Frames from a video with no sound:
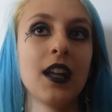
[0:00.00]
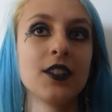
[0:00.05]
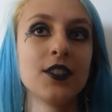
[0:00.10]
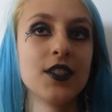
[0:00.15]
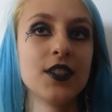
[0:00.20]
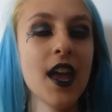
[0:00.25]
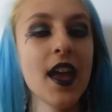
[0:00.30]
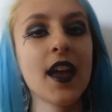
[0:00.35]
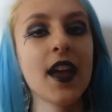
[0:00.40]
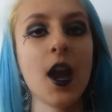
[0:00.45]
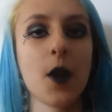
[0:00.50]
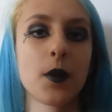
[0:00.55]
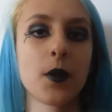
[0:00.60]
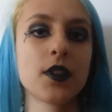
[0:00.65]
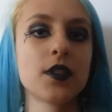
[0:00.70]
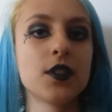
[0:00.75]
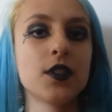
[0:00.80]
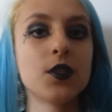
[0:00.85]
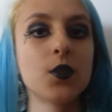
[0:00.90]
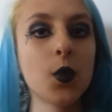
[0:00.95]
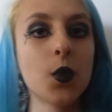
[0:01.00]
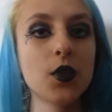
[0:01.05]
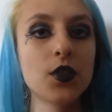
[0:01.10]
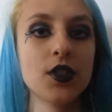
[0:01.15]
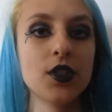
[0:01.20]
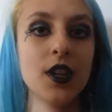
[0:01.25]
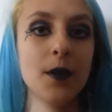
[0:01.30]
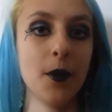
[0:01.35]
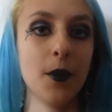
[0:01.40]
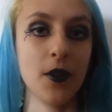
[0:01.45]
today I want to talk
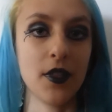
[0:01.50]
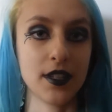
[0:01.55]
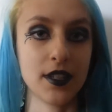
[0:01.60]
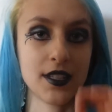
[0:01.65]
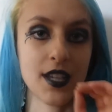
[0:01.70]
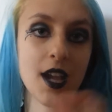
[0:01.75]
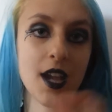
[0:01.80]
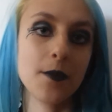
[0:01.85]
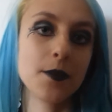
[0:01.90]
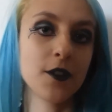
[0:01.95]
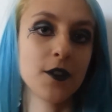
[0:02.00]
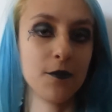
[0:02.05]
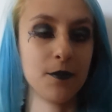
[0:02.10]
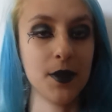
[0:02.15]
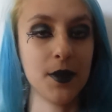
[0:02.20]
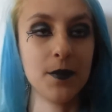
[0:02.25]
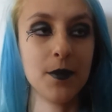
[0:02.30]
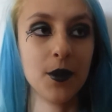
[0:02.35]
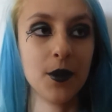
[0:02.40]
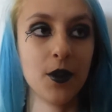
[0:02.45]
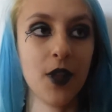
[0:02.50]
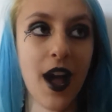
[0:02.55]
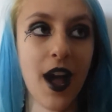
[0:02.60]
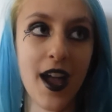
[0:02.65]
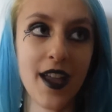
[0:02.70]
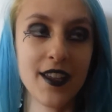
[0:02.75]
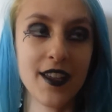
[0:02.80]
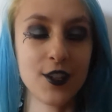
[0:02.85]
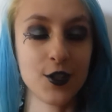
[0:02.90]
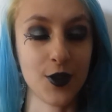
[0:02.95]
to you about the types of people
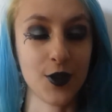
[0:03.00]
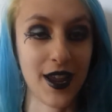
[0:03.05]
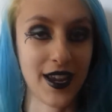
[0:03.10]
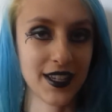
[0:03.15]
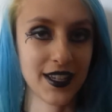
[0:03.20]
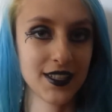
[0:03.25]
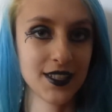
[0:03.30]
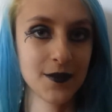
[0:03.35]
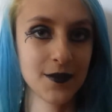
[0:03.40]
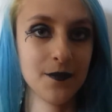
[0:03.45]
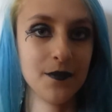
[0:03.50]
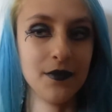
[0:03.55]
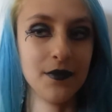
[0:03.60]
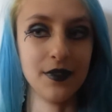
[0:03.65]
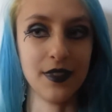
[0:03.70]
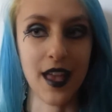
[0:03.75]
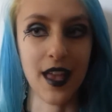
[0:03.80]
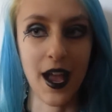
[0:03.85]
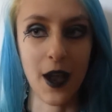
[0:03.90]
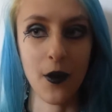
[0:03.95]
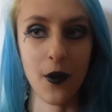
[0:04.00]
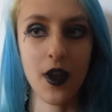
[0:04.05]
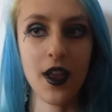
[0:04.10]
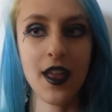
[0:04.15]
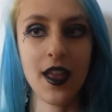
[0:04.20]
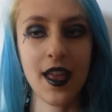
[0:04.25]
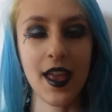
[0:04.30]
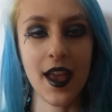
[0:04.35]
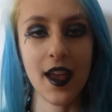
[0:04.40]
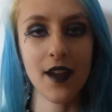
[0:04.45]
I attract. Now,
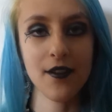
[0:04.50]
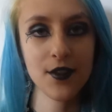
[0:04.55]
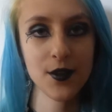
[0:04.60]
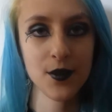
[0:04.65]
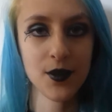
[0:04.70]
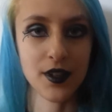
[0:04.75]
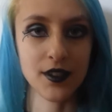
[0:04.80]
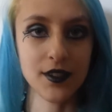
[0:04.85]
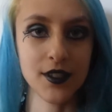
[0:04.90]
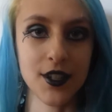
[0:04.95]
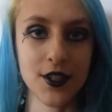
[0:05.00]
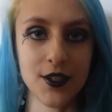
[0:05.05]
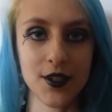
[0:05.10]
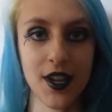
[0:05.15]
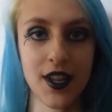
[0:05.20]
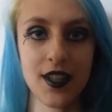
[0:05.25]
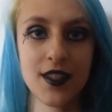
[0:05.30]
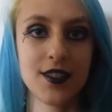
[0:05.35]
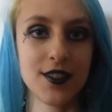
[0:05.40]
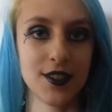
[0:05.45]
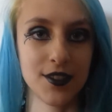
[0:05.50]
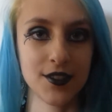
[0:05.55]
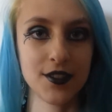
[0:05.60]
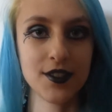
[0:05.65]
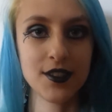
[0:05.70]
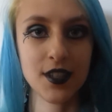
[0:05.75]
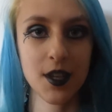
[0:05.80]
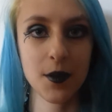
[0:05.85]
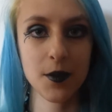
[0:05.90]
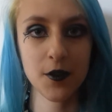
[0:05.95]
everyone attracts
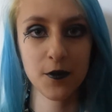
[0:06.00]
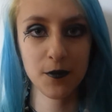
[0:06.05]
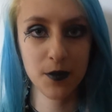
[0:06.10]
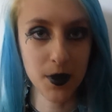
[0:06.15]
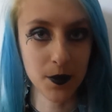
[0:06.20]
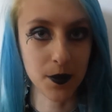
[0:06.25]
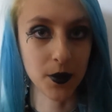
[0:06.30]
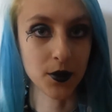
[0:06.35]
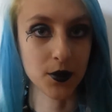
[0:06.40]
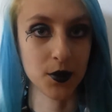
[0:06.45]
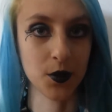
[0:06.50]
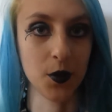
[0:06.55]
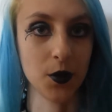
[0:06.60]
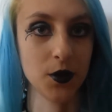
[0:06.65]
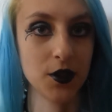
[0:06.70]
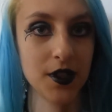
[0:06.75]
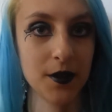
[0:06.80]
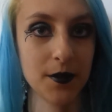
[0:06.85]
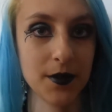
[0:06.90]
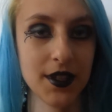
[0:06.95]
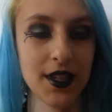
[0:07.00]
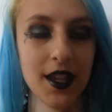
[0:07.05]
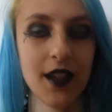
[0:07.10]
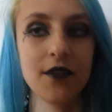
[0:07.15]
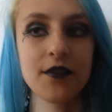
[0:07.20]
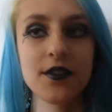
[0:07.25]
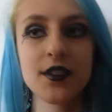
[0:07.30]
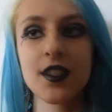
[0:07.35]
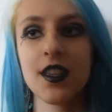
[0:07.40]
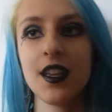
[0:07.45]
certain types of people towards
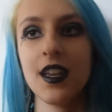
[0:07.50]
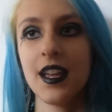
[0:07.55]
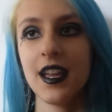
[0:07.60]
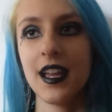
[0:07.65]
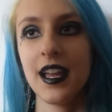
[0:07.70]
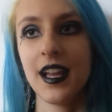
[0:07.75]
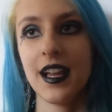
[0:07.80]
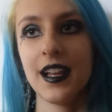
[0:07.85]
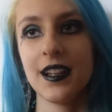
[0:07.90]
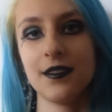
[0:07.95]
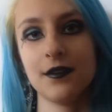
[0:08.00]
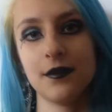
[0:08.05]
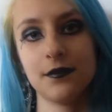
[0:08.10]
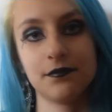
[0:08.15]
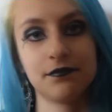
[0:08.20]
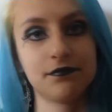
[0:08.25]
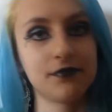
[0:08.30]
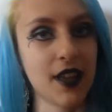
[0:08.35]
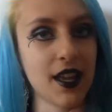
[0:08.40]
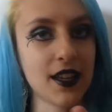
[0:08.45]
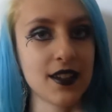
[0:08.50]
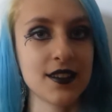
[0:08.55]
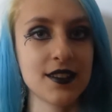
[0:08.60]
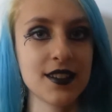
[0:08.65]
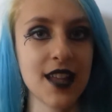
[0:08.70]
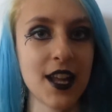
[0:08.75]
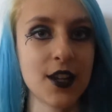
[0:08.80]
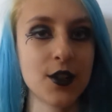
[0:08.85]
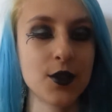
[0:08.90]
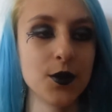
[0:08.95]
themselves. That is
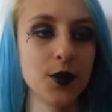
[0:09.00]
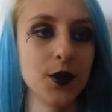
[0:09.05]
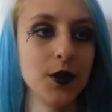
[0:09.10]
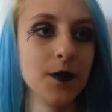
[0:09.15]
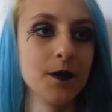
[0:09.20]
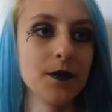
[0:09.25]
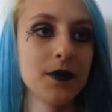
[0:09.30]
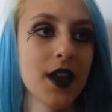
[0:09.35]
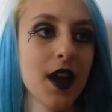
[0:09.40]
natural.